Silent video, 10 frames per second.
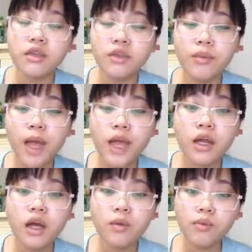The
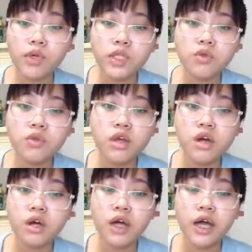man agreed with
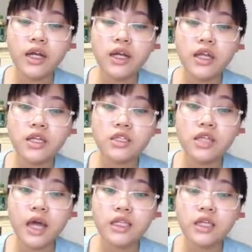her and he
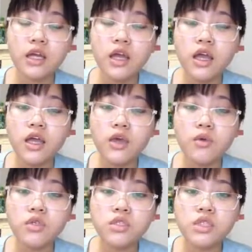said he
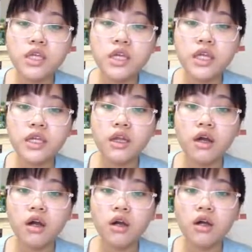would see in
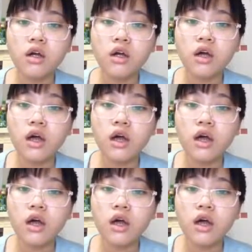her